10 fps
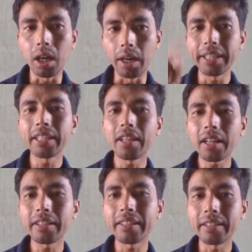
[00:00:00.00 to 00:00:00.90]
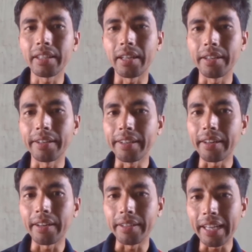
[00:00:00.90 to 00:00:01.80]
$100
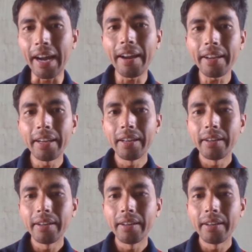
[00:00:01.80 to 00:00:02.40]
DAI